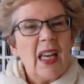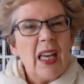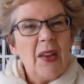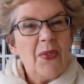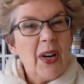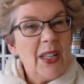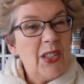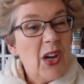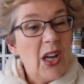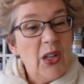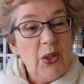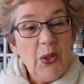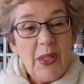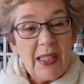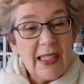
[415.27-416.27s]
If I
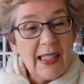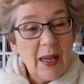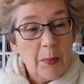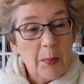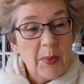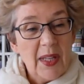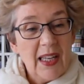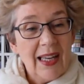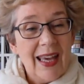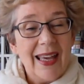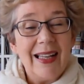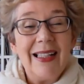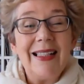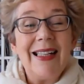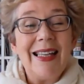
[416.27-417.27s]
dilute something
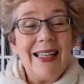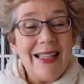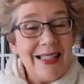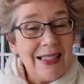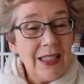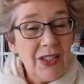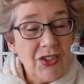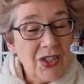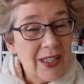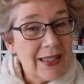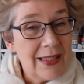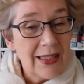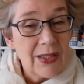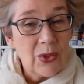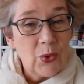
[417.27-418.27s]
and it isn't
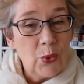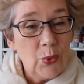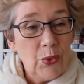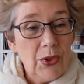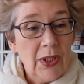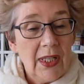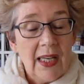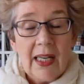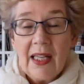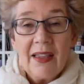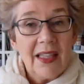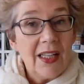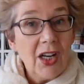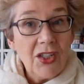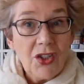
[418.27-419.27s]
just as good,
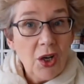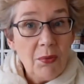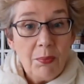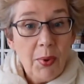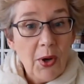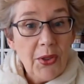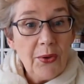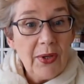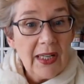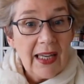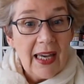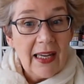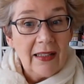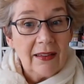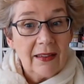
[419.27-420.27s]
then I don't bother
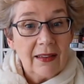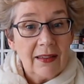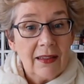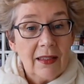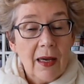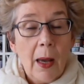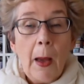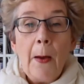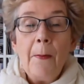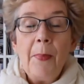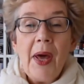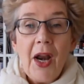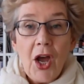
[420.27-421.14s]
again. But